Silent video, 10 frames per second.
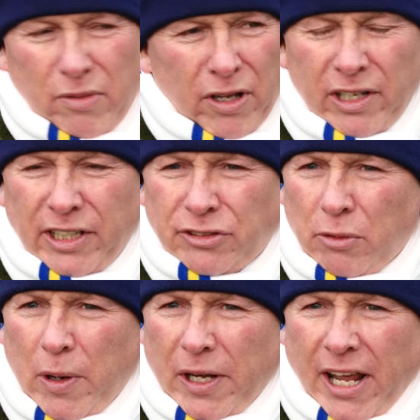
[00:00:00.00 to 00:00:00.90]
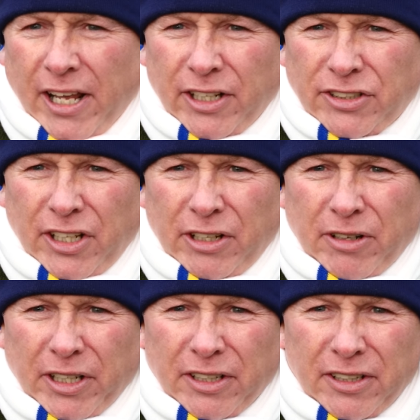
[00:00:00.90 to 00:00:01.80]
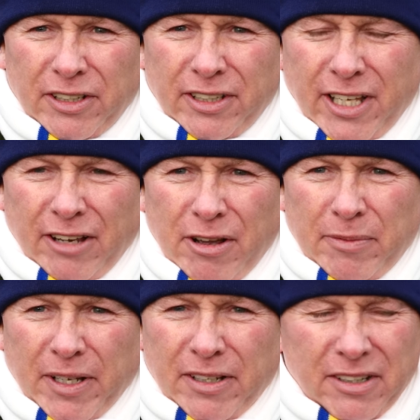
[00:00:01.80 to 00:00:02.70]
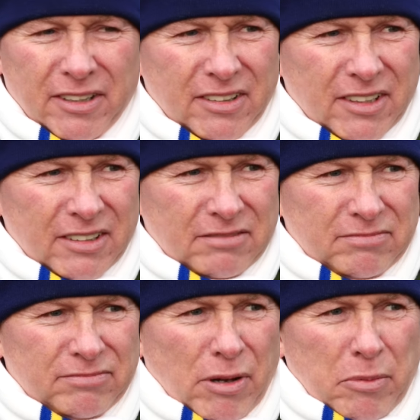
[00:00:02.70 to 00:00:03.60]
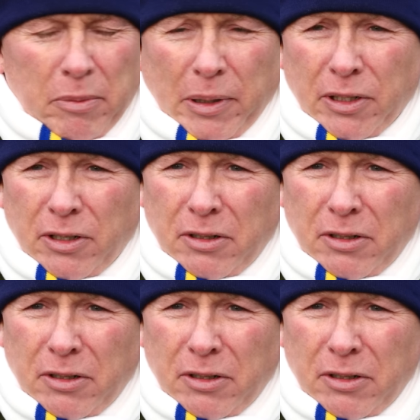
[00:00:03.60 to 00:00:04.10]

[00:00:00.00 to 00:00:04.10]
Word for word: at least a win out of this anyway. Do you think that's Get realistic after last week? Probably not.